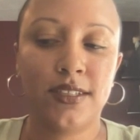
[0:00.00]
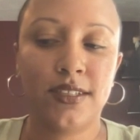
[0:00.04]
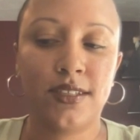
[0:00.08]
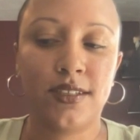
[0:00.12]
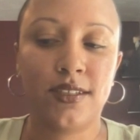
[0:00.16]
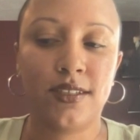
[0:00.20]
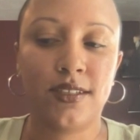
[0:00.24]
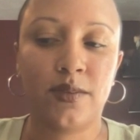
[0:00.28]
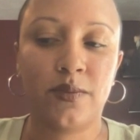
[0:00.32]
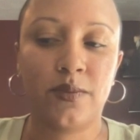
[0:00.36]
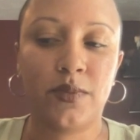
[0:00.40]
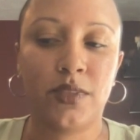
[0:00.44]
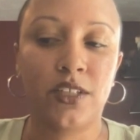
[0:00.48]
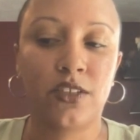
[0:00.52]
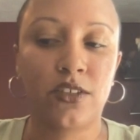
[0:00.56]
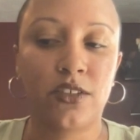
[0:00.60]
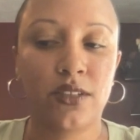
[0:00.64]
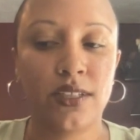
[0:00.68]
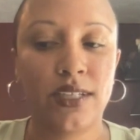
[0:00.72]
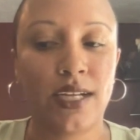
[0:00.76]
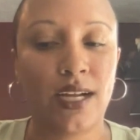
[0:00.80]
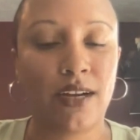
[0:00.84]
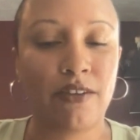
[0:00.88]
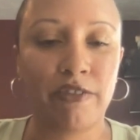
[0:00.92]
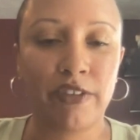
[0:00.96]

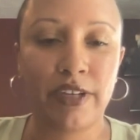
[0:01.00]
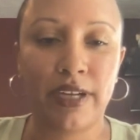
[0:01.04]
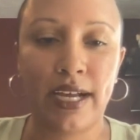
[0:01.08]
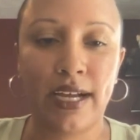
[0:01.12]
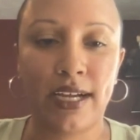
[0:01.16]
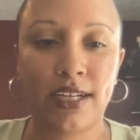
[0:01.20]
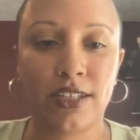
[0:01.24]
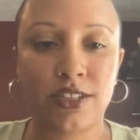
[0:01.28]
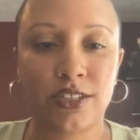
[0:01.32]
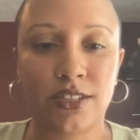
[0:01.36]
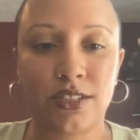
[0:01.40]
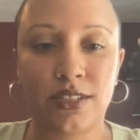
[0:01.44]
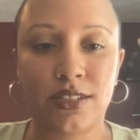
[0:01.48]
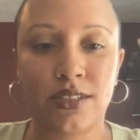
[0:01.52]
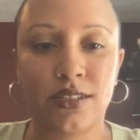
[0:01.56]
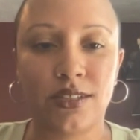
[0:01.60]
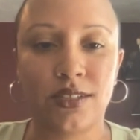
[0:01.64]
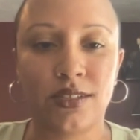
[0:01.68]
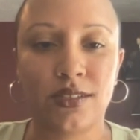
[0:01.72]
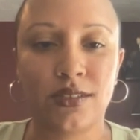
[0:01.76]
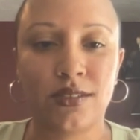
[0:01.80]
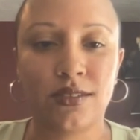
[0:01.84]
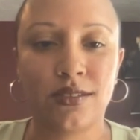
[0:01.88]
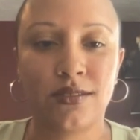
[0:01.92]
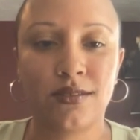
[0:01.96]
Literally every
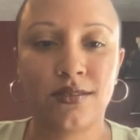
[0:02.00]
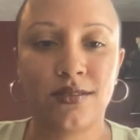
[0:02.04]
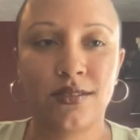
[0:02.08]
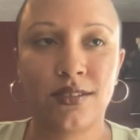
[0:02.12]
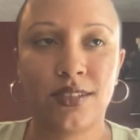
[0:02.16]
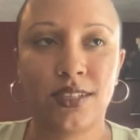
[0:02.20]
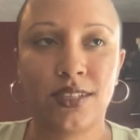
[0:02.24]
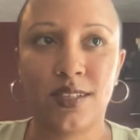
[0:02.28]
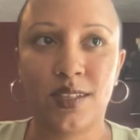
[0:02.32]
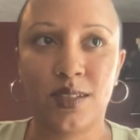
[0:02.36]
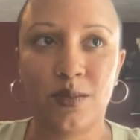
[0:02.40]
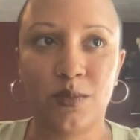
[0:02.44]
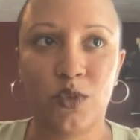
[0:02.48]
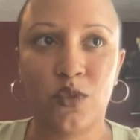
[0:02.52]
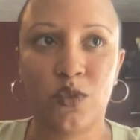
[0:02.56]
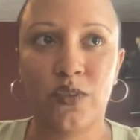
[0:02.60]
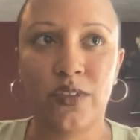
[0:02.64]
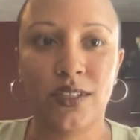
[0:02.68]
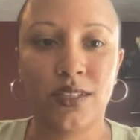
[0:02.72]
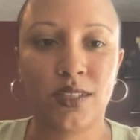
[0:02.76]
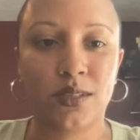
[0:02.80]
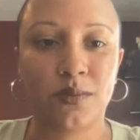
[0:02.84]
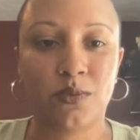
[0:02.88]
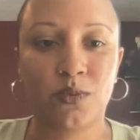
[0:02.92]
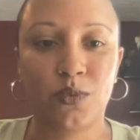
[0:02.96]
actor in the
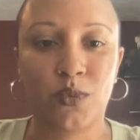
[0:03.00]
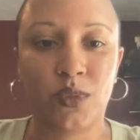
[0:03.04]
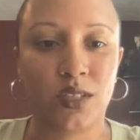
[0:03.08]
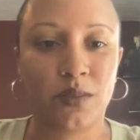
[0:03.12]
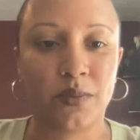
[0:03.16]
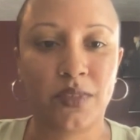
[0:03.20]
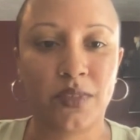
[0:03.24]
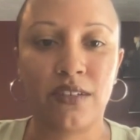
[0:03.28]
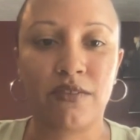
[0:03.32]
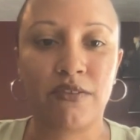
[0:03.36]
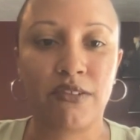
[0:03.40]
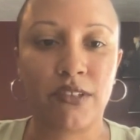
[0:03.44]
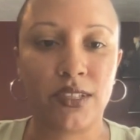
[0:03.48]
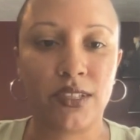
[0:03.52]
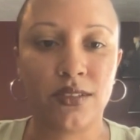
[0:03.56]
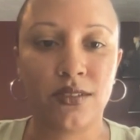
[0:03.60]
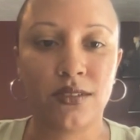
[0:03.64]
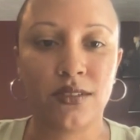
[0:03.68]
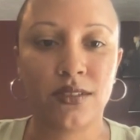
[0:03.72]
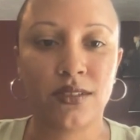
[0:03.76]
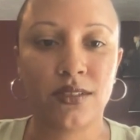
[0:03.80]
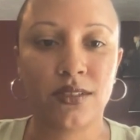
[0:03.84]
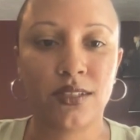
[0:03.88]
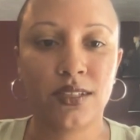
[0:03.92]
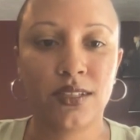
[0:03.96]
movie is one of my
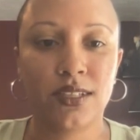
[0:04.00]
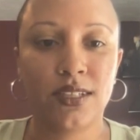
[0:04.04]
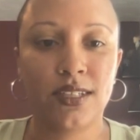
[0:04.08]
friends.